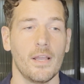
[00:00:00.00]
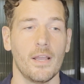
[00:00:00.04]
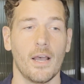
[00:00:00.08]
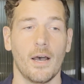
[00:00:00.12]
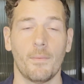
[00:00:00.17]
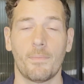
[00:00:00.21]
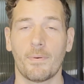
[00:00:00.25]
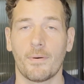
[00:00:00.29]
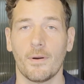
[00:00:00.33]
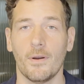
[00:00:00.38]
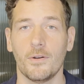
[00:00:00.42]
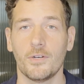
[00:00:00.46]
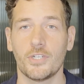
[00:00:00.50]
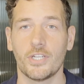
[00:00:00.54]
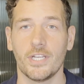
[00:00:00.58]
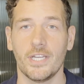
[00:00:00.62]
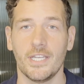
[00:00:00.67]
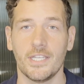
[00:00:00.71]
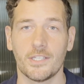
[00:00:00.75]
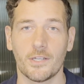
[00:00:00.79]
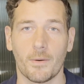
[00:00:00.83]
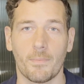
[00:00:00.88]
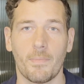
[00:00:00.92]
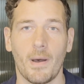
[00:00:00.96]

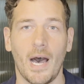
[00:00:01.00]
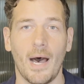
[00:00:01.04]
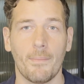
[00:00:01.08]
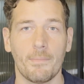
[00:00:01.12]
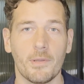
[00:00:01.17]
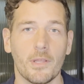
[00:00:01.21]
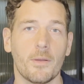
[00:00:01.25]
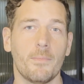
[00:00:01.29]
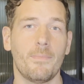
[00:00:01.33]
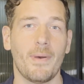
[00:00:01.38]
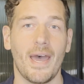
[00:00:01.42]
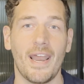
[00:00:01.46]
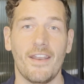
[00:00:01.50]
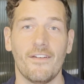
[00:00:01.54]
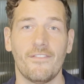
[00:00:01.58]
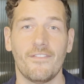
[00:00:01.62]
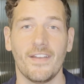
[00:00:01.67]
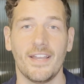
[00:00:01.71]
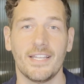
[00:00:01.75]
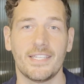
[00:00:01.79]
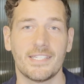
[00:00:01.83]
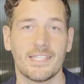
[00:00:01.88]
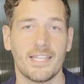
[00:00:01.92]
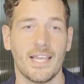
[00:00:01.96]
approaches or popular
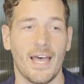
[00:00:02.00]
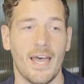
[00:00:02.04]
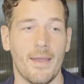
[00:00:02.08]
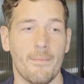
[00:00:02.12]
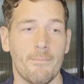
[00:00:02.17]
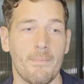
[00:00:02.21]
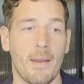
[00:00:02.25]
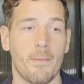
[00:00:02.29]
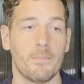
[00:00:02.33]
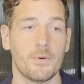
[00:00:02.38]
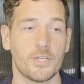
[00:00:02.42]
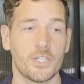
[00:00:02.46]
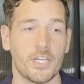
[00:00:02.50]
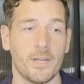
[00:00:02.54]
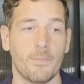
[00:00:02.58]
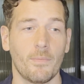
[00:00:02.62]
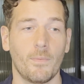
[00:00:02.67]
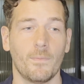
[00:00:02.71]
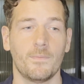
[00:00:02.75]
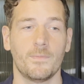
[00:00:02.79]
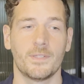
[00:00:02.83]
benefits that membership